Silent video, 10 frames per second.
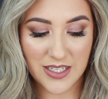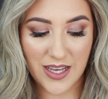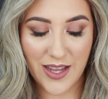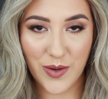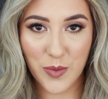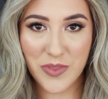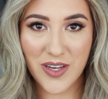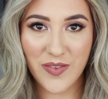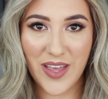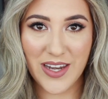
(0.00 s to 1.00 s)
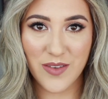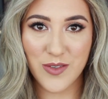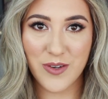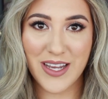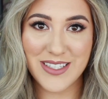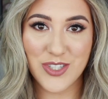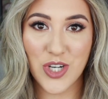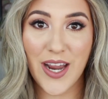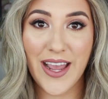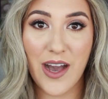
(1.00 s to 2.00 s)
I hope that if any of you guys
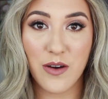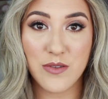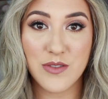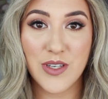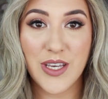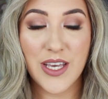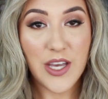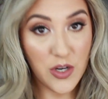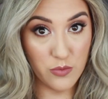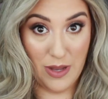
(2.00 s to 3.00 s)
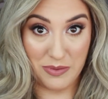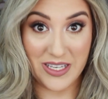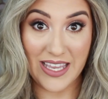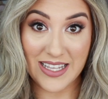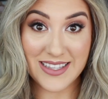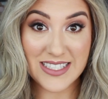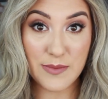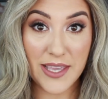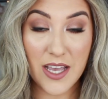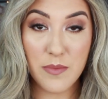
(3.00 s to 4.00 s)
try out replicating this
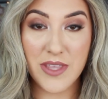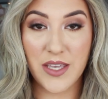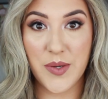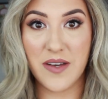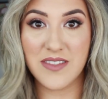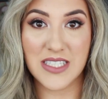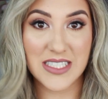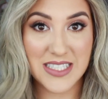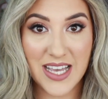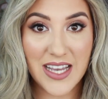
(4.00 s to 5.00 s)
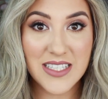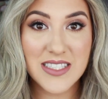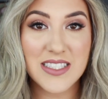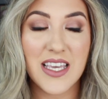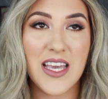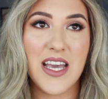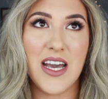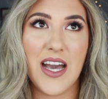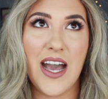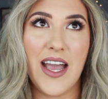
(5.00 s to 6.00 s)
makeup, that you have success.
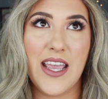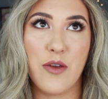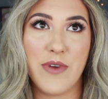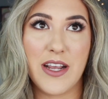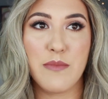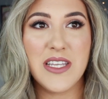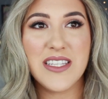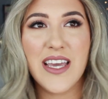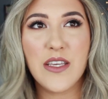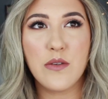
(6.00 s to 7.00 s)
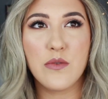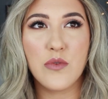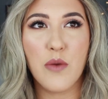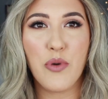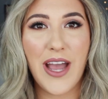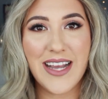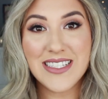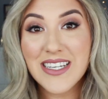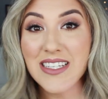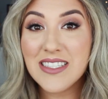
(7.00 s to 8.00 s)
I recommend that you
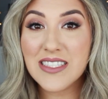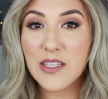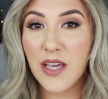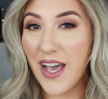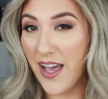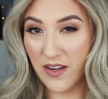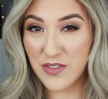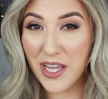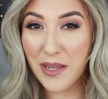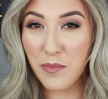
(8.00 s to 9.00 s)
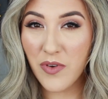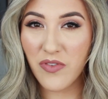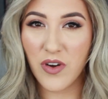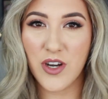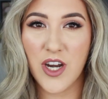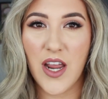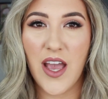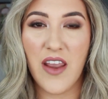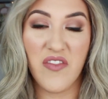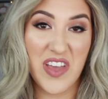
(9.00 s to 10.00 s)
practice ahead of time for
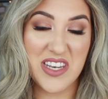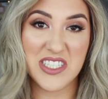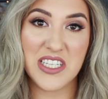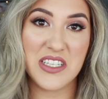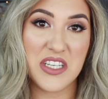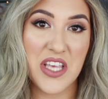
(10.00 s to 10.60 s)
an event